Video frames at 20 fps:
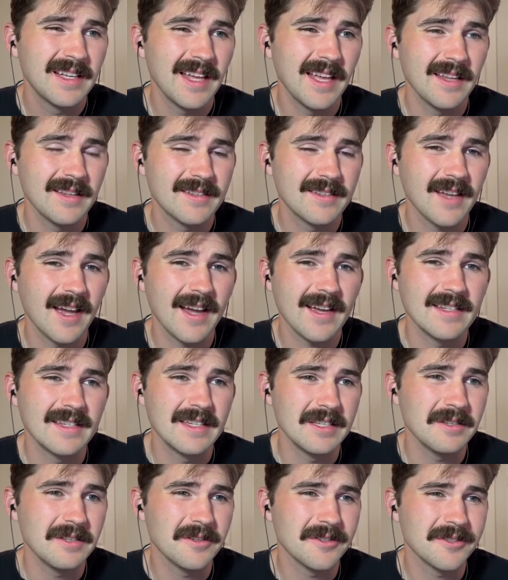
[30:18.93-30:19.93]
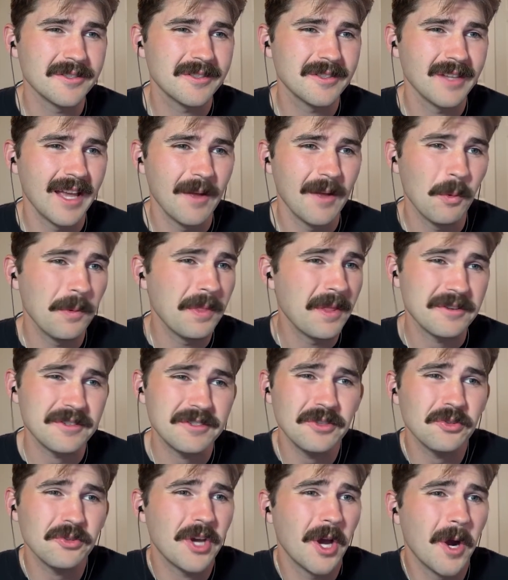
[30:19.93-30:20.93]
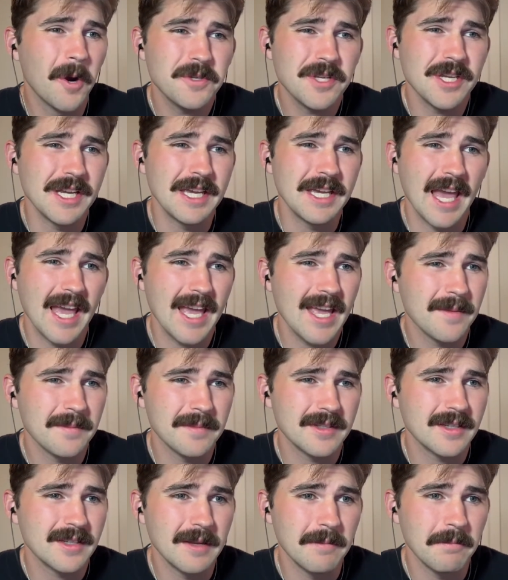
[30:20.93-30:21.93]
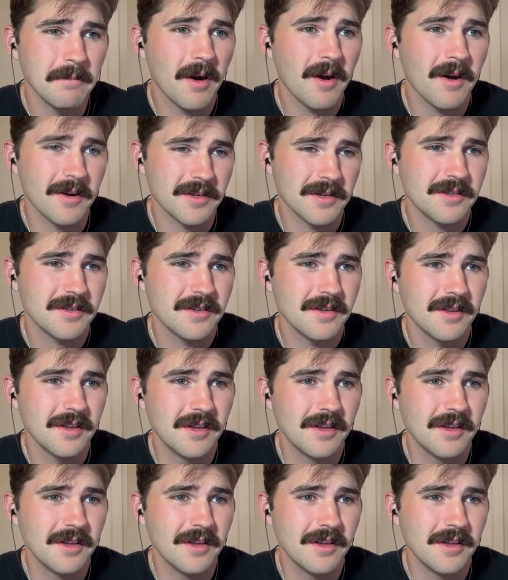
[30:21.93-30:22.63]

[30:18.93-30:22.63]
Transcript: and sign deals when they're still coaching games in March,